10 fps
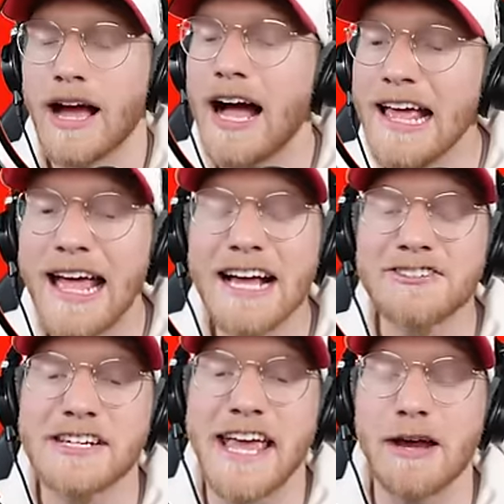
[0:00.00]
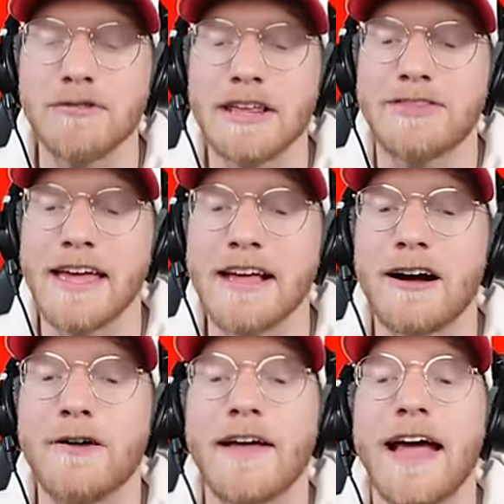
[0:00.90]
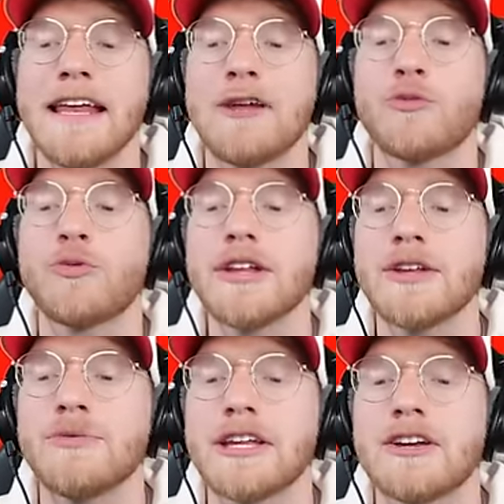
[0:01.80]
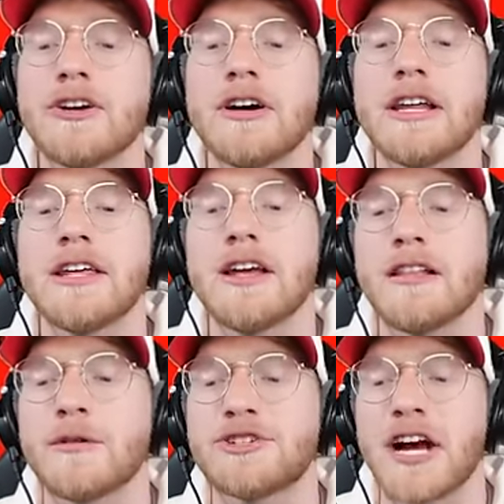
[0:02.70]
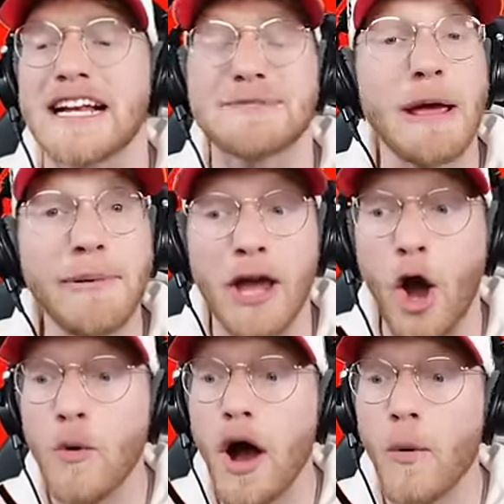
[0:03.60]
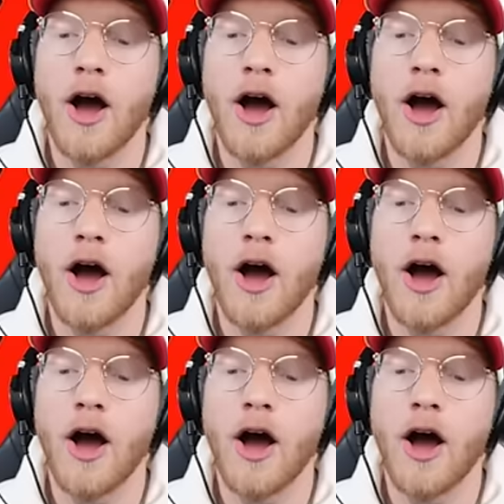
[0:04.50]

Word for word: I actually can't really think of any really, really good yellow shinies. Maybe Ho-Oh.